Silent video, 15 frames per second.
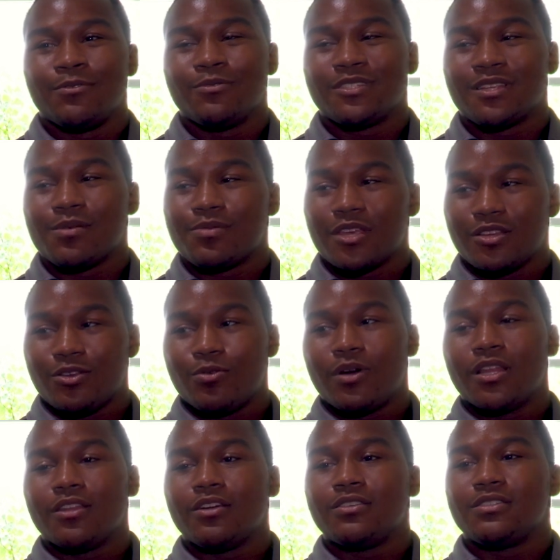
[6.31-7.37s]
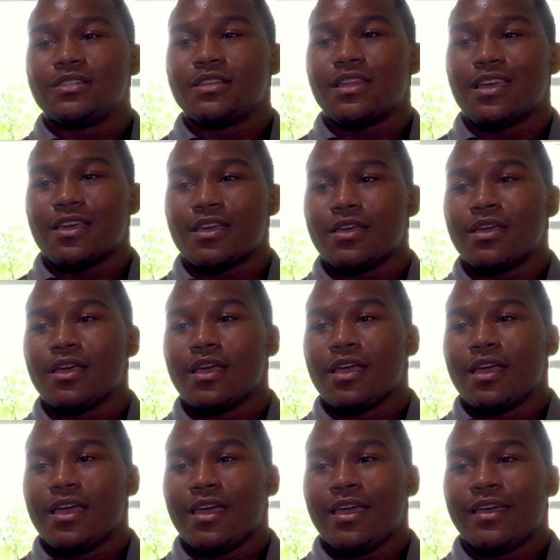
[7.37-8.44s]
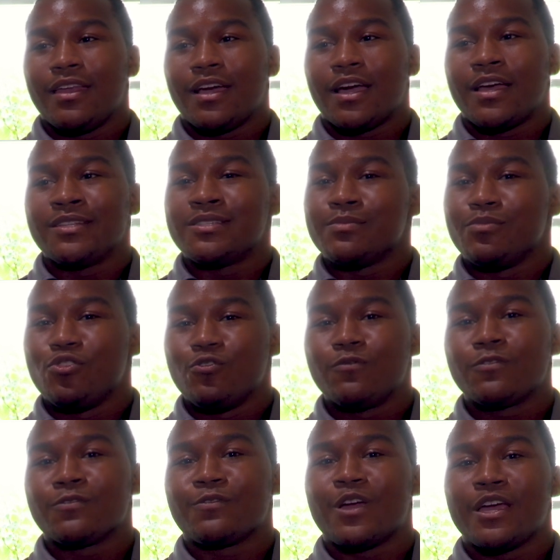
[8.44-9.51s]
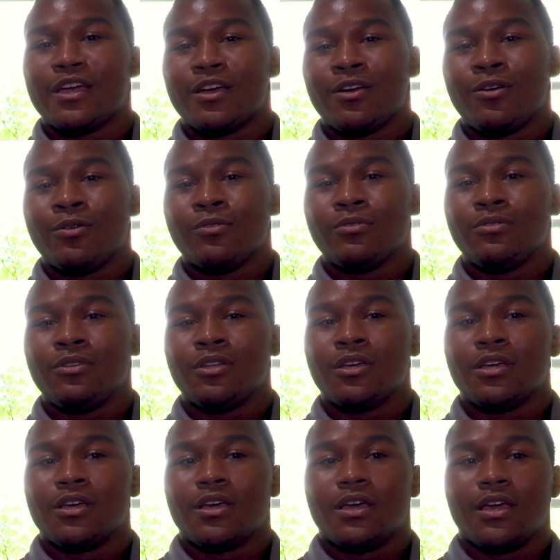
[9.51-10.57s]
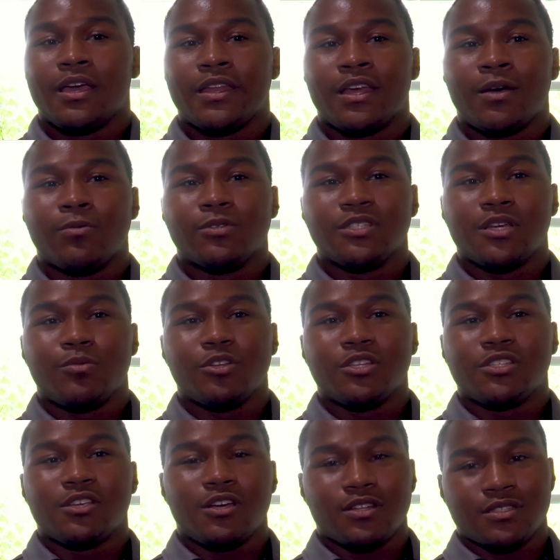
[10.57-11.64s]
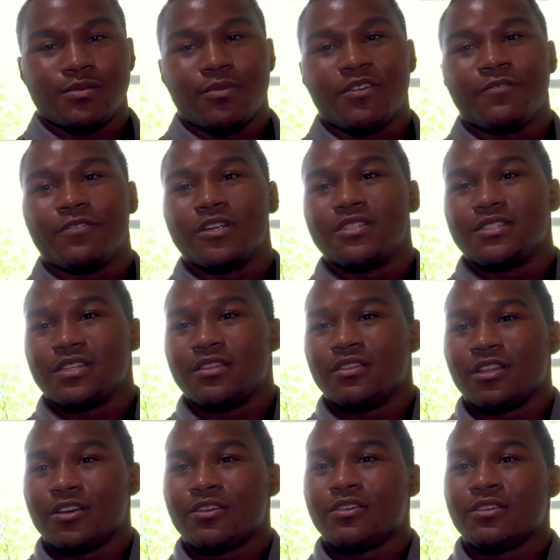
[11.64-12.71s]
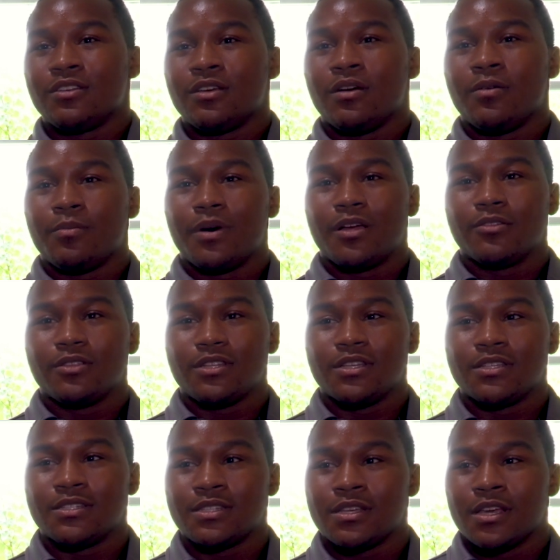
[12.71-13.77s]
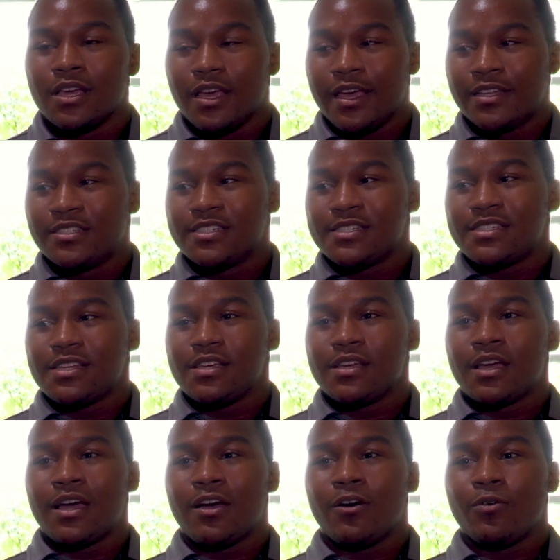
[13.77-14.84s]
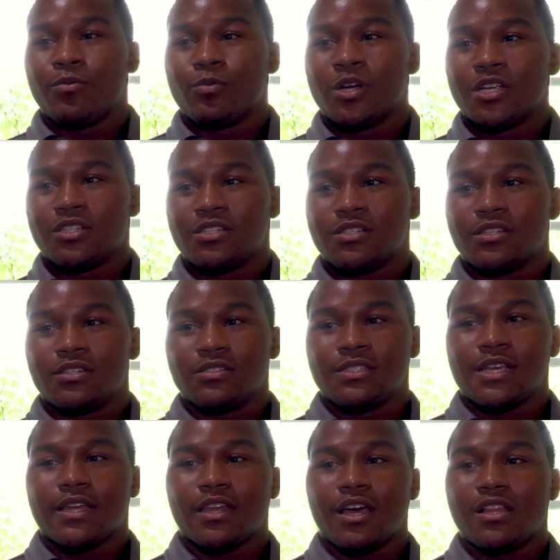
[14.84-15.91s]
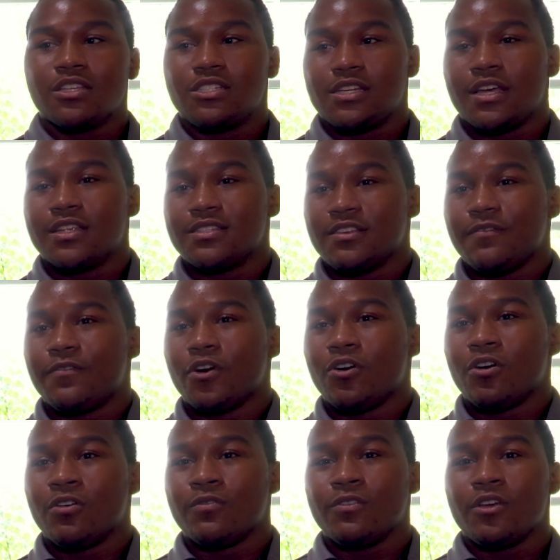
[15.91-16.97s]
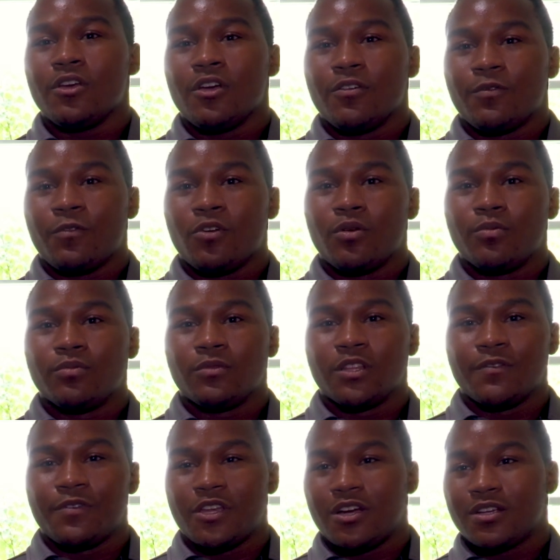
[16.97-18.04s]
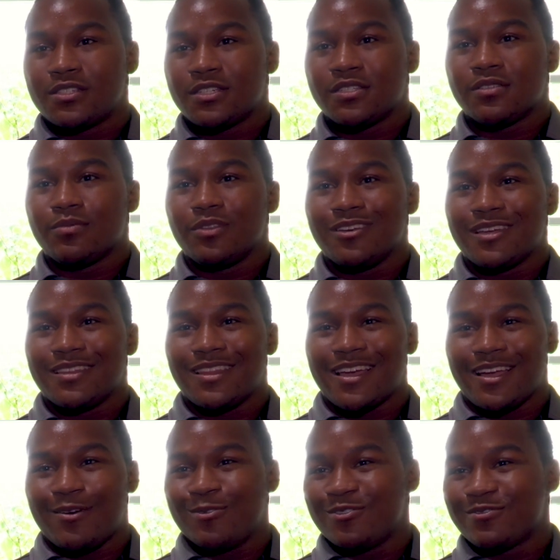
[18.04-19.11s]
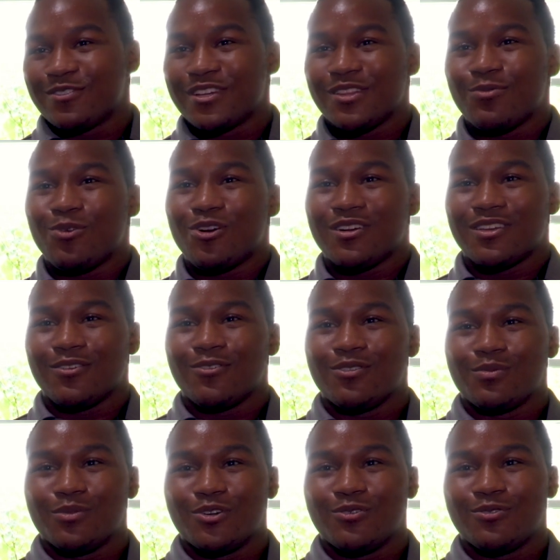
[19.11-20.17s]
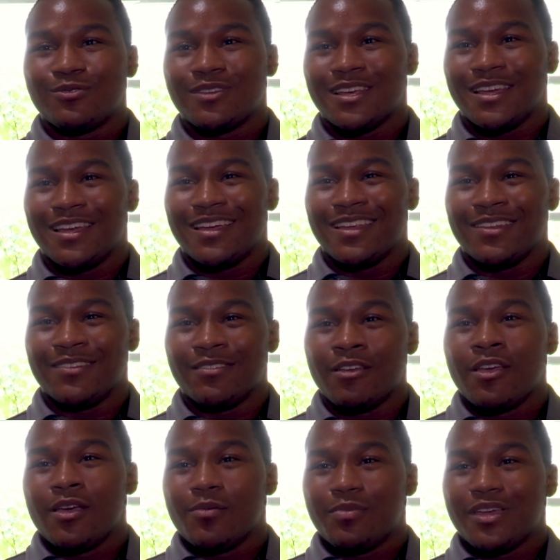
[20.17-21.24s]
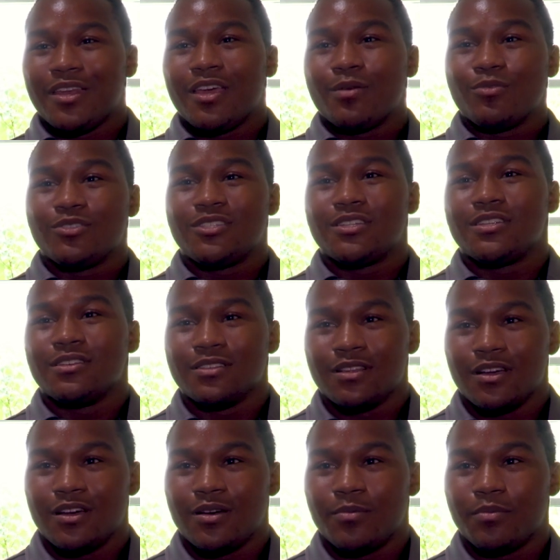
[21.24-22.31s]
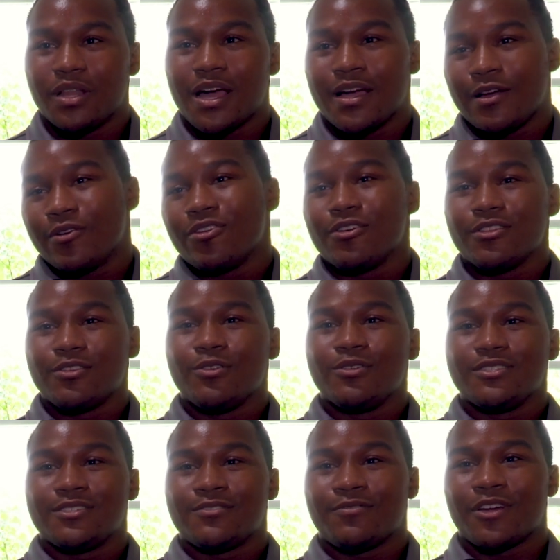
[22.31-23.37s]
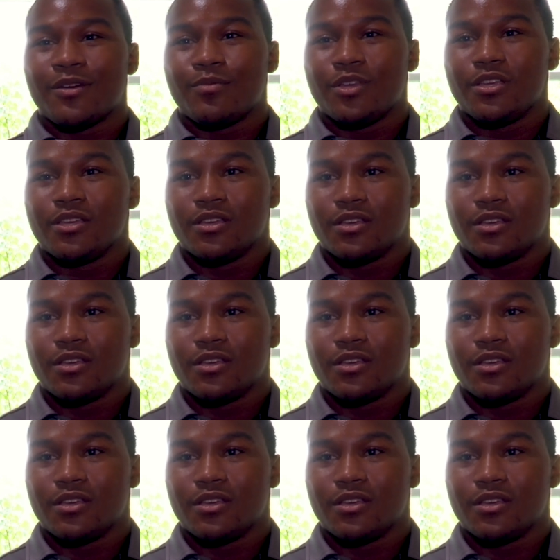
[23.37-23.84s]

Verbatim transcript: it was something new I learned today and I got to move around and I was able to talk to my friends and learn about this and just seeing how much technology has evolved from the VR system looking like I was really walking on the moon and being able to um, block out all the noises around me.